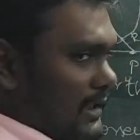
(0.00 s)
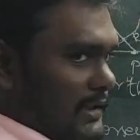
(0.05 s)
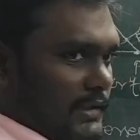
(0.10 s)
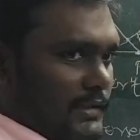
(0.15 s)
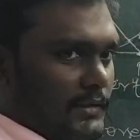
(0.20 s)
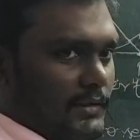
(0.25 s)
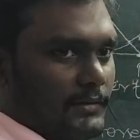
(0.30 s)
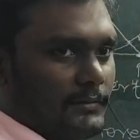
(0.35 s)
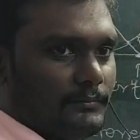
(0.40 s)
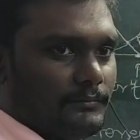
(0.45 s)

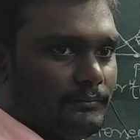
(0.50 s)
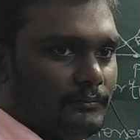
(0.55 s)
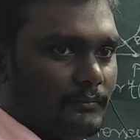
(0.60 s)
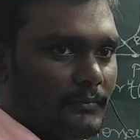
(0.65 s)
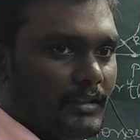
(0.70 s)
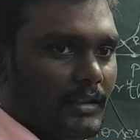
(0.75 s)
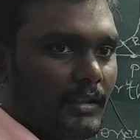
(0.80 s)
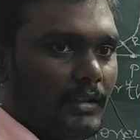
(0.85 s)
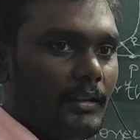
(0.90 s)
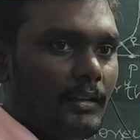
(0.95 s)
tangents,
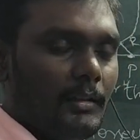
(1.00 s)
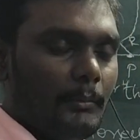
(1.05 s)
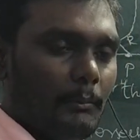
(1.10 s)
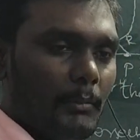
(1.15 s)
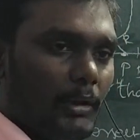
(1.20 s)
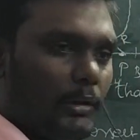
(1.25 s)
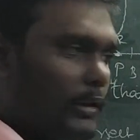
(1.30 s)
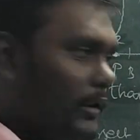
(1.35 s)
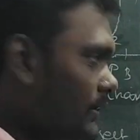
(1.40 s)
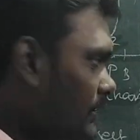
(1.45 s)

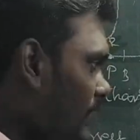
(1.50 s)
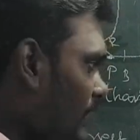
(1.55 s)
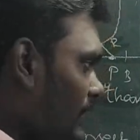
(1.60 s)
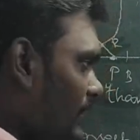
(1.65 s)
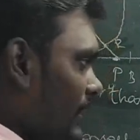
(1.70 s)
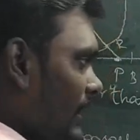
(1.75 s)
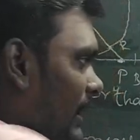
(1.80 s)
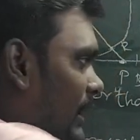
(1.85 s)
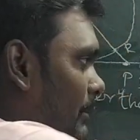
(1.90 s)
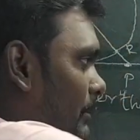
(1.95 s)
because
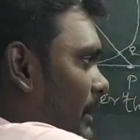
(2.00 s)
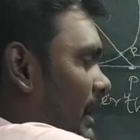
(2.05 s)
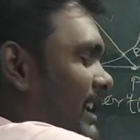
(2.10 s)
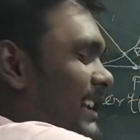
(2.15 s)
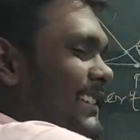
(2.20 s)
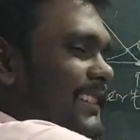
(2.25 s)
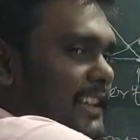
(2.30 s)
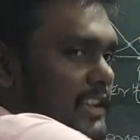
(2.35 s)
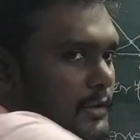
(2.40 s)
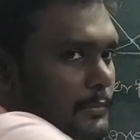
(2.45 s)
dislike
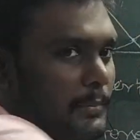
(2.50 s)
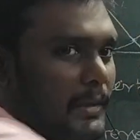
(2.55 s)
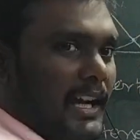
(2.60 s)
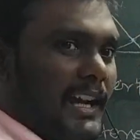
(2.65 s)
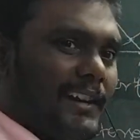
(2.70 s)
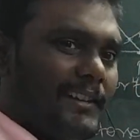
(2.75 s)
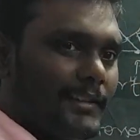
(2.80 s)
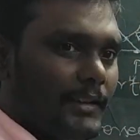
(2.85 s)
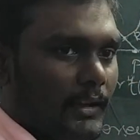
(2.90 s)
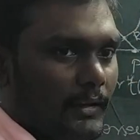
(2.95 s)
many such
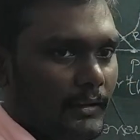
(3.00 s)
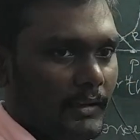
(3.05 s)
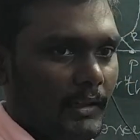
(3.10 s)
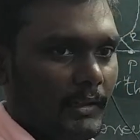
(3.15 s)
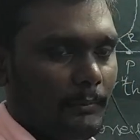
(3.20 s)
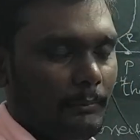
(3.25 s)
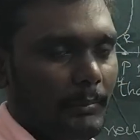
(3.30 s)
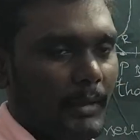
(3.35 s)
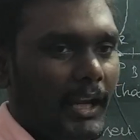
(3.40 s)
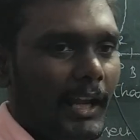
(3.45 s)
pairs are
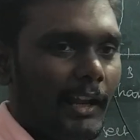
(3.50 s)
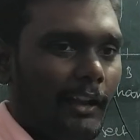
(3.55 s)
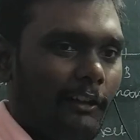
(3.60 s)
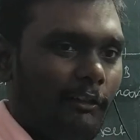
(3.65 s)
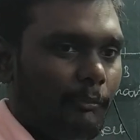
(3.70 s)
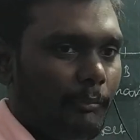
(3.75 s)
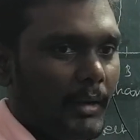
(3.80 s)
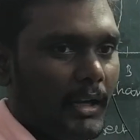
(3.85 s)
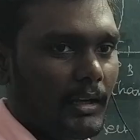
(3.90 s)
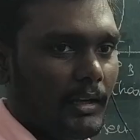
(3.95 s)
there, pair
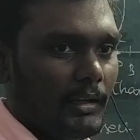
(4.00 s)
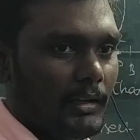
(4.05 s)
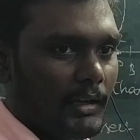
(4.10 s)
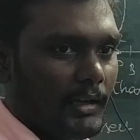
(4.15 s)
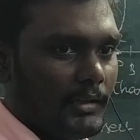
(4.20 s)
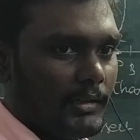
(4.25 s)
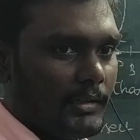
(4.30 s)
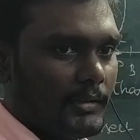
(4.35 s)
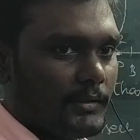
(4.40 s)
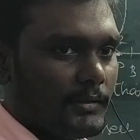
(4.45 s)
of parallel
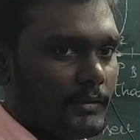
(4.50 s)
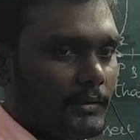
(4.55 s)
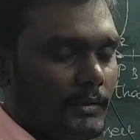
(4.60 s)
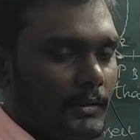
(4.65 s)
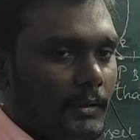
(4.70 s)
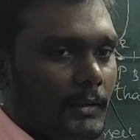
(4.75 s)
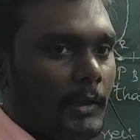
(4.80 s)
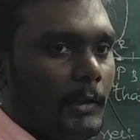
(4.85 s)
tangents.